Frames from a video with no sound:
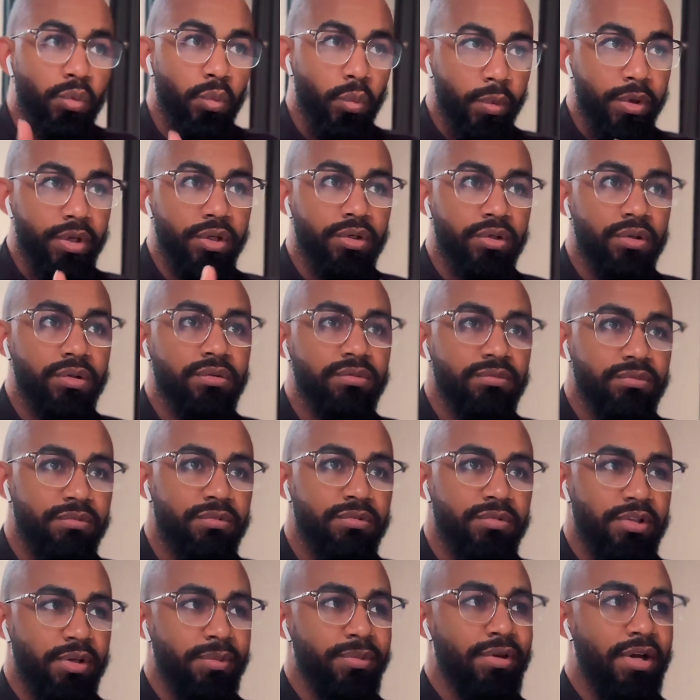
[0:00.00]
Will
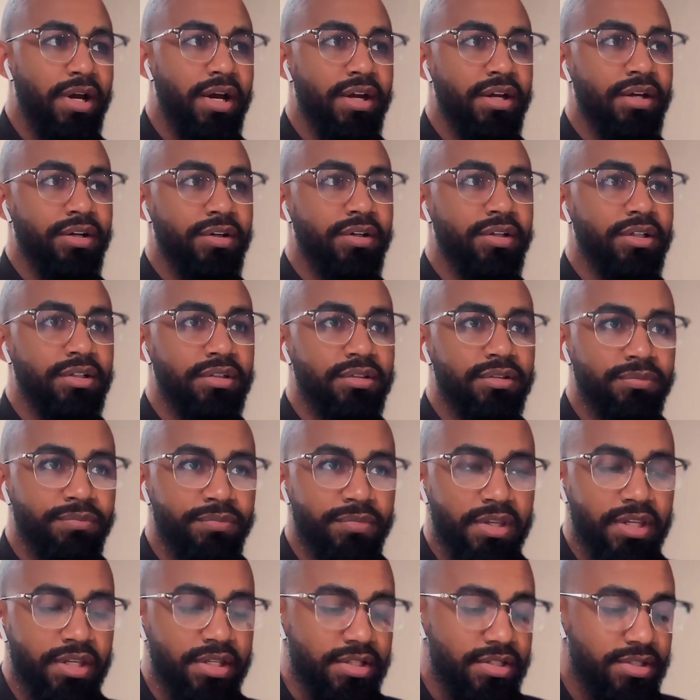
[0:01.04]
Will
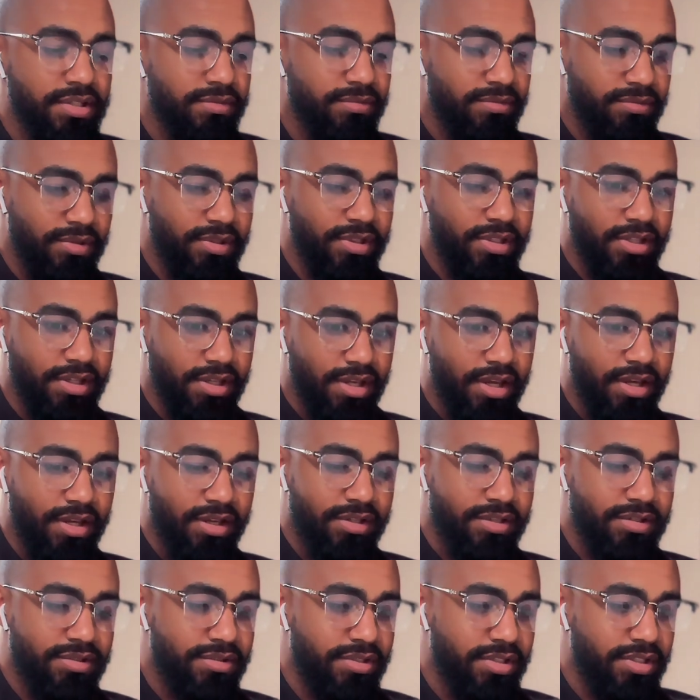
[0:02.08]
Eat
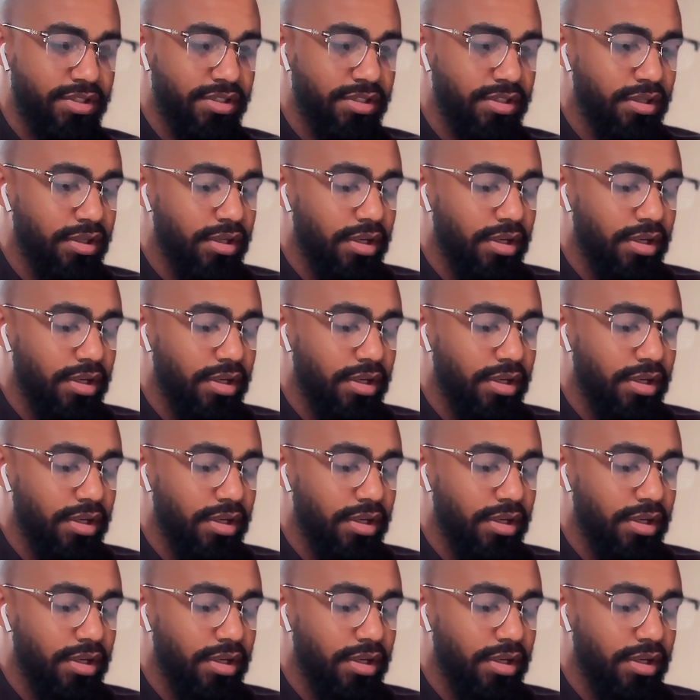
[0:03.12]
EAT.